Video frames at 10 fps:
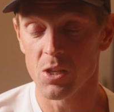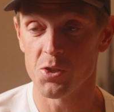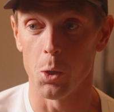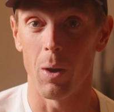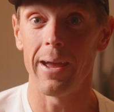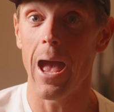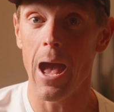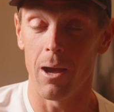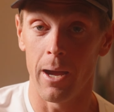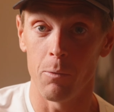So I,
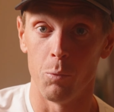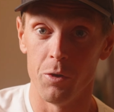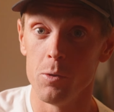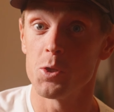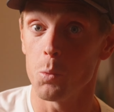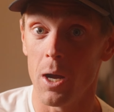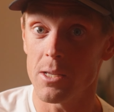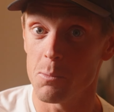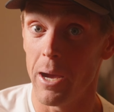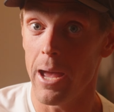I reduce
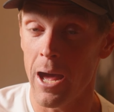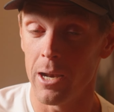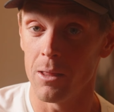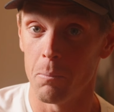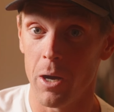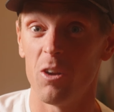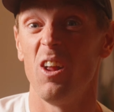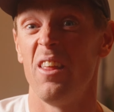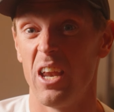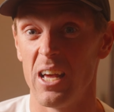watts by adding the
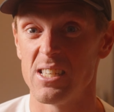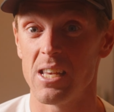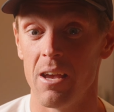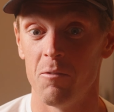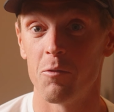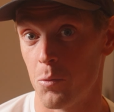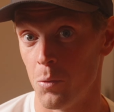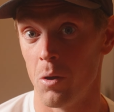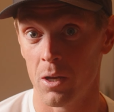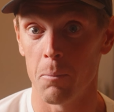bottle, and then I
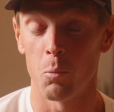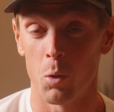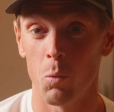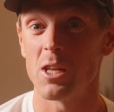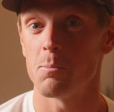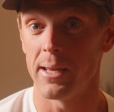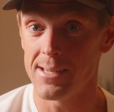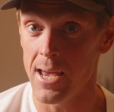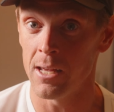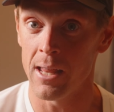save a couple more watts by
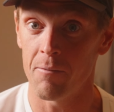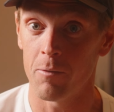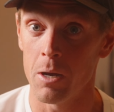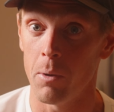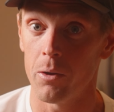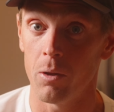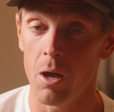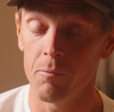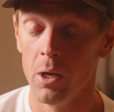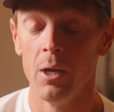taking that frame bottle
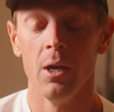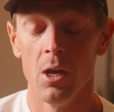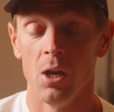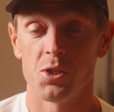off.